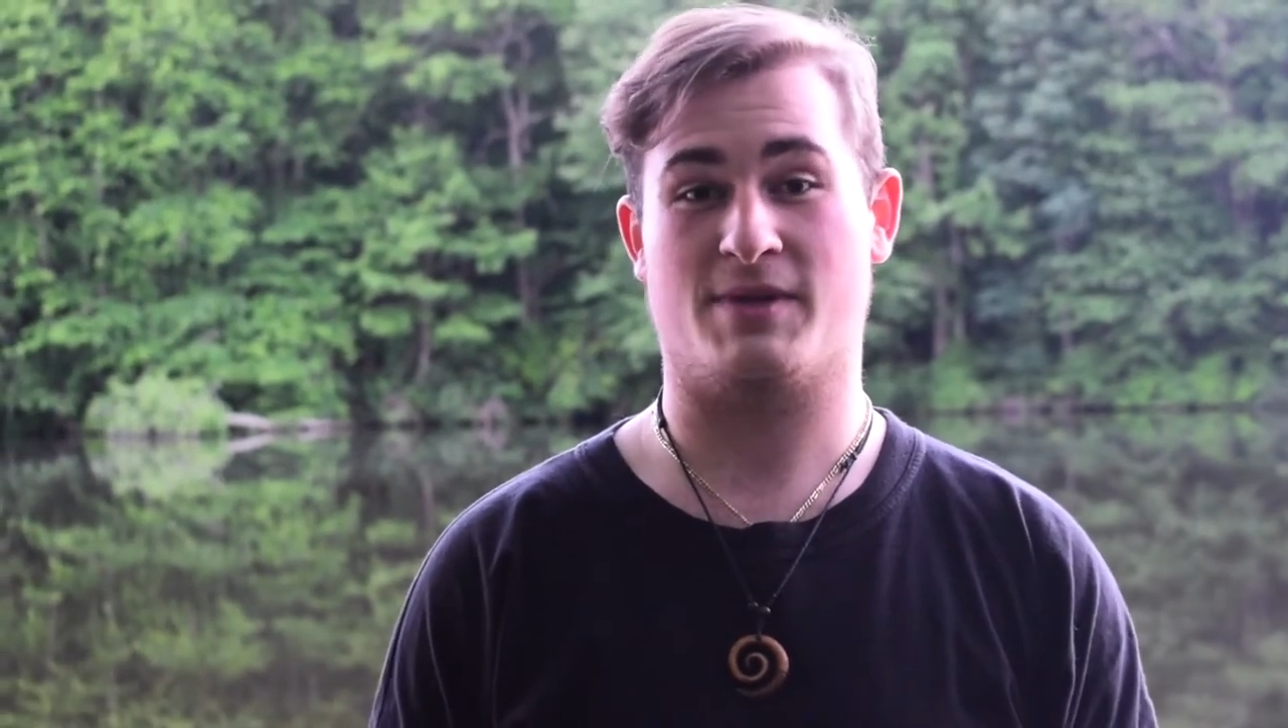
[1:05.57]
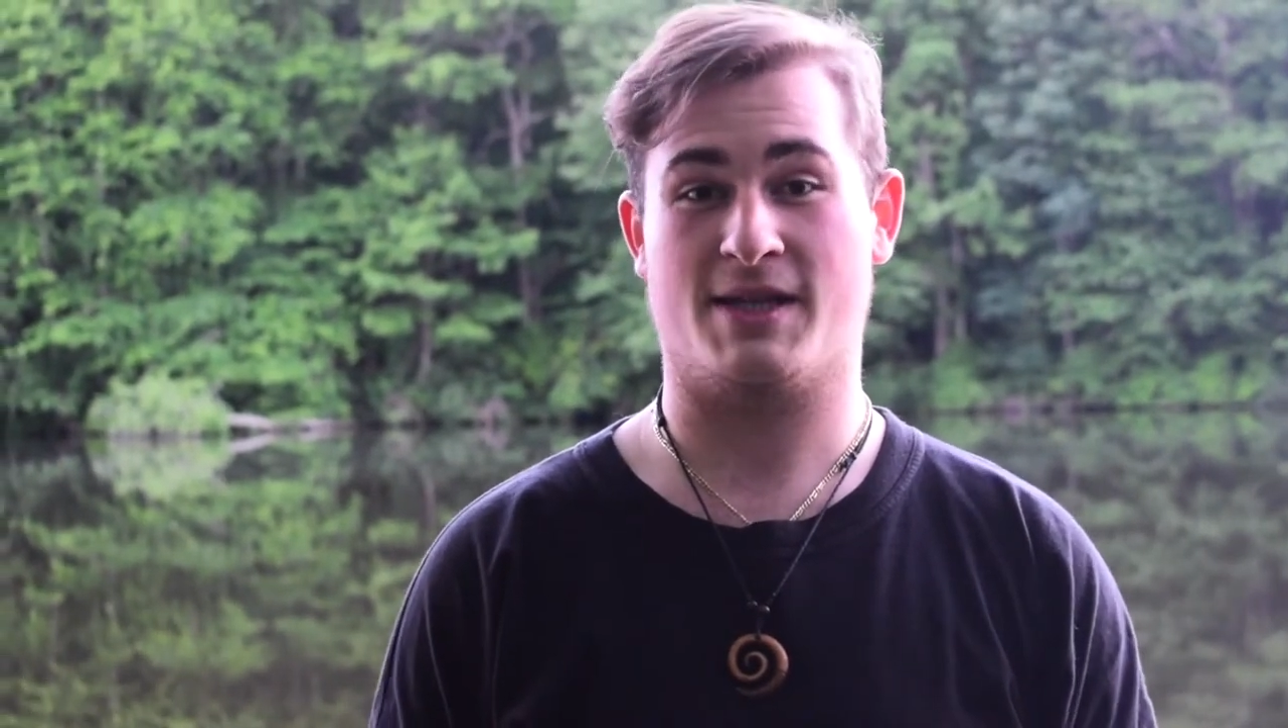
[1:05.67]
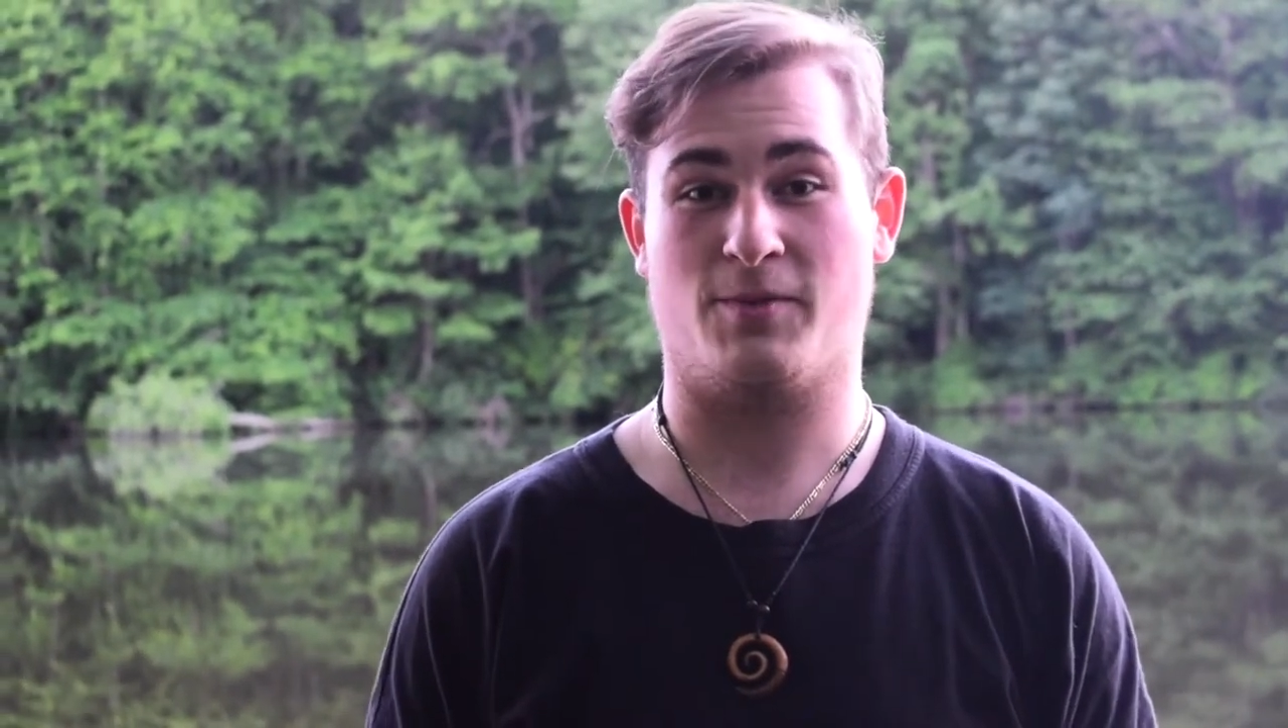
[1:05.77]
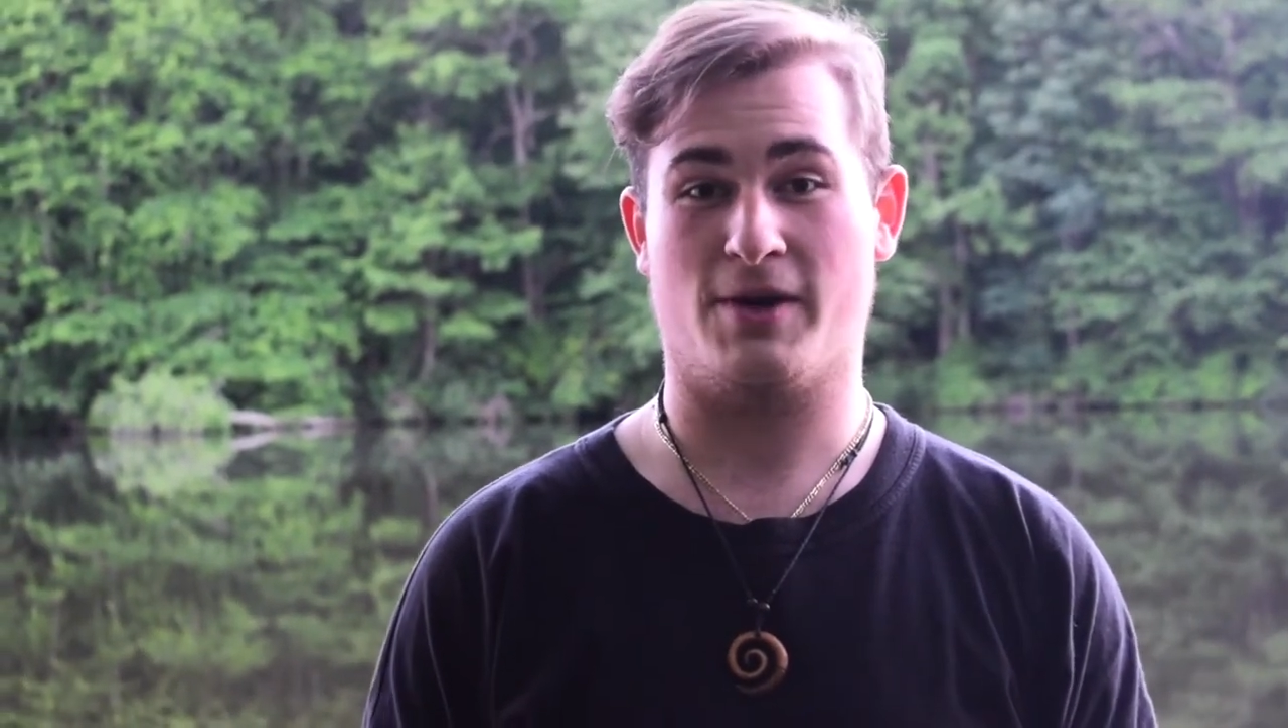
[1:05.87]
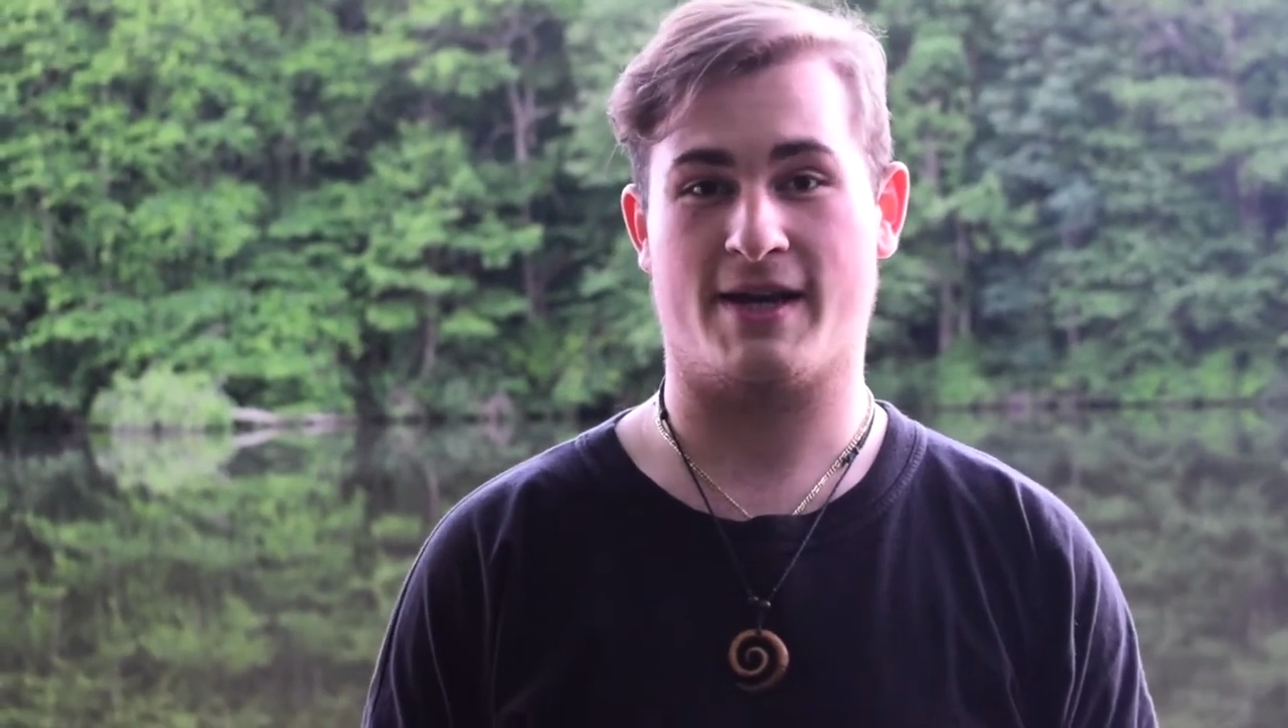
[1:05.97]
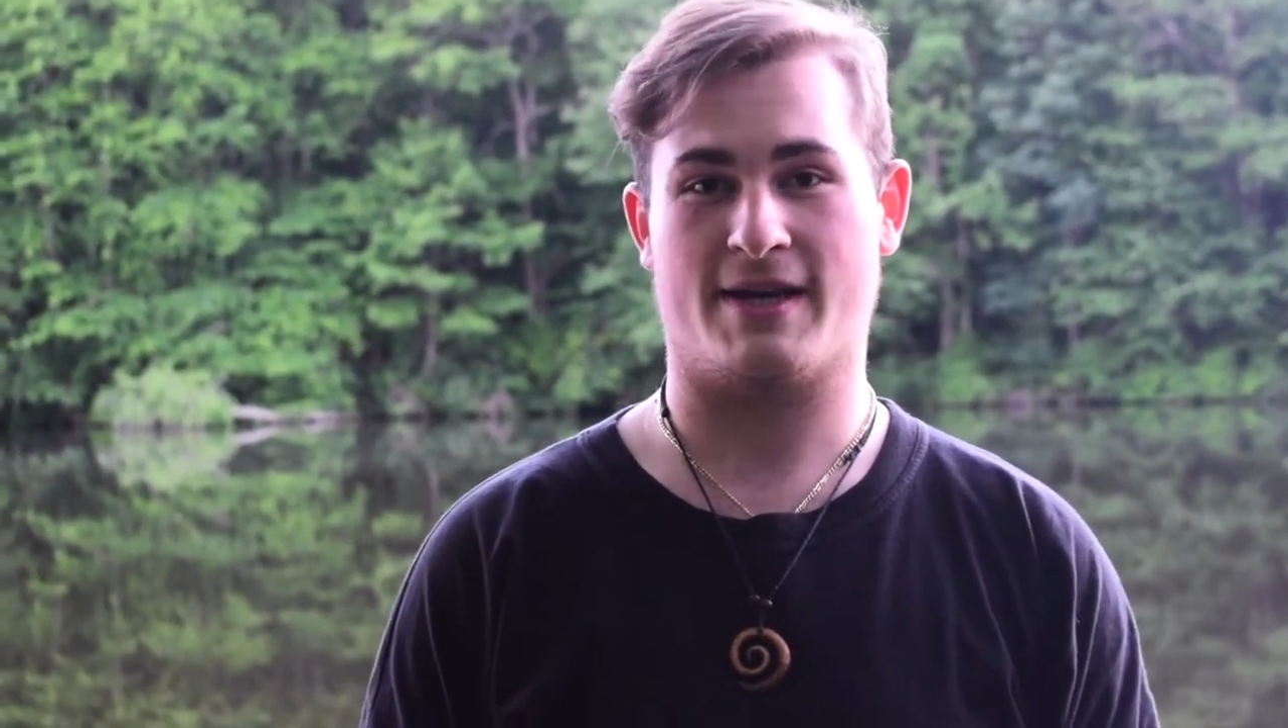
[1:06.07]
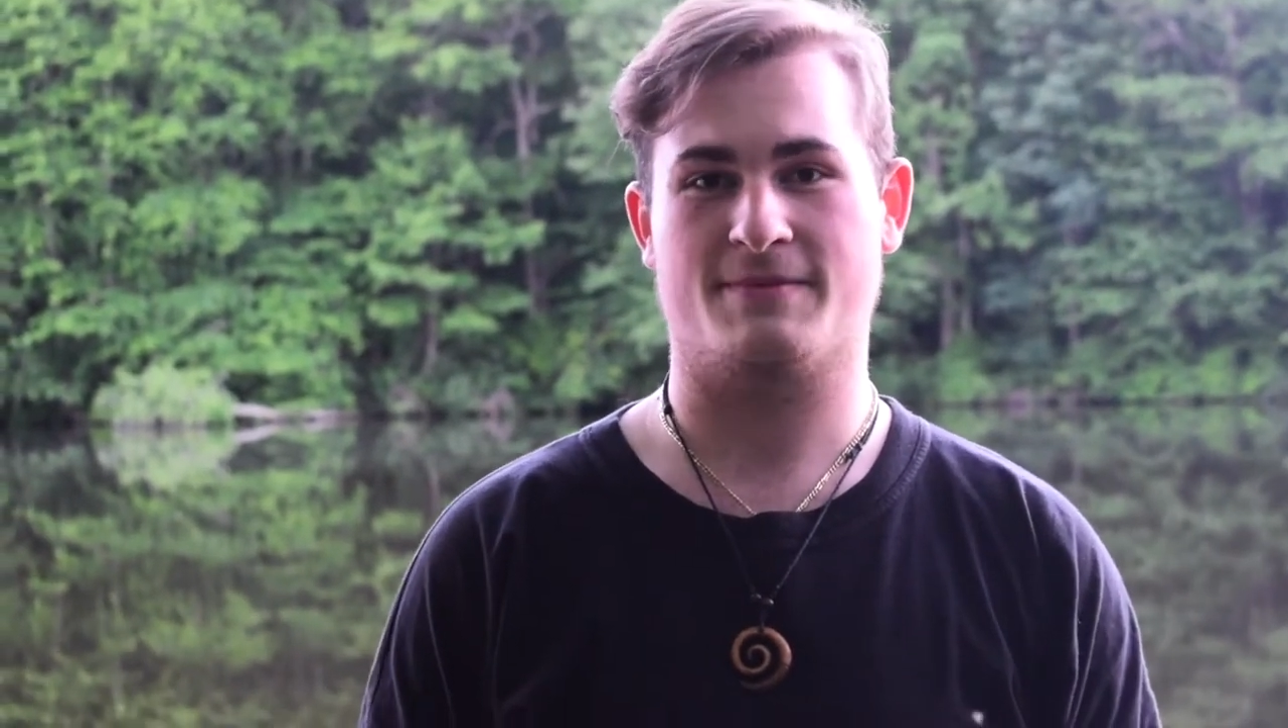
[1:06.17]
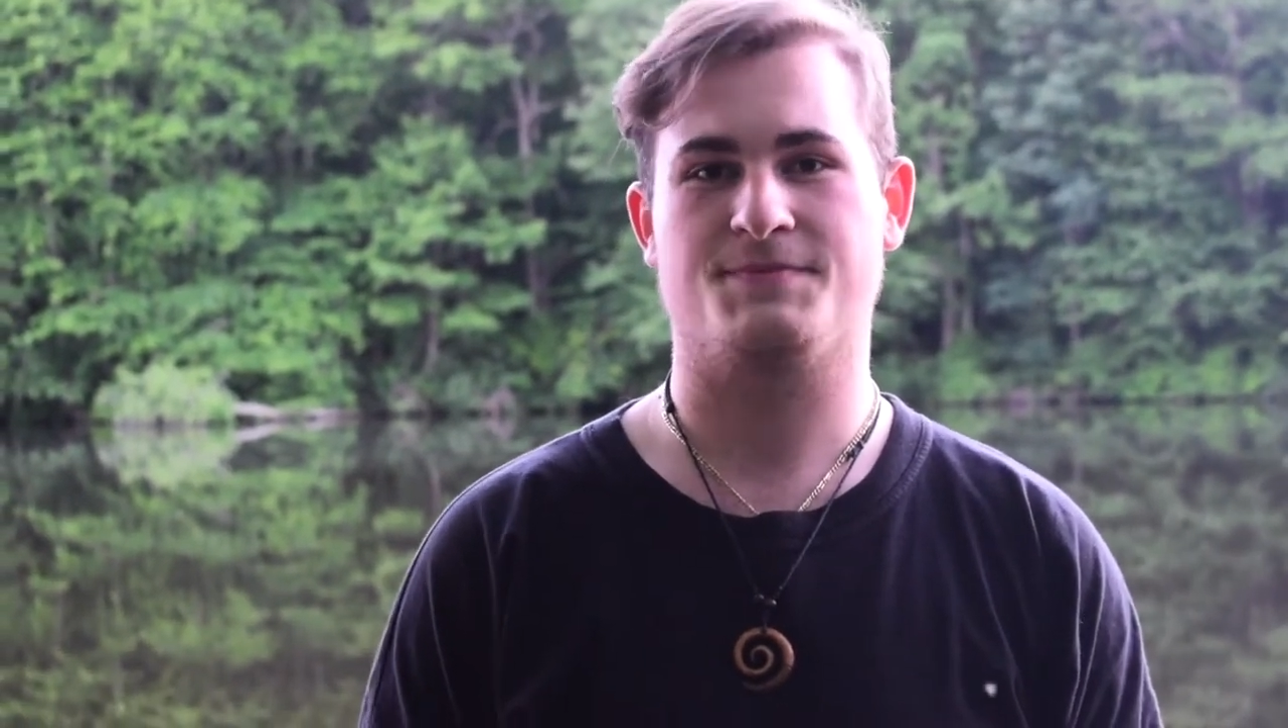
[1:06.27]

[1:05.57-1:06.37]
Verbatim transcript: really working?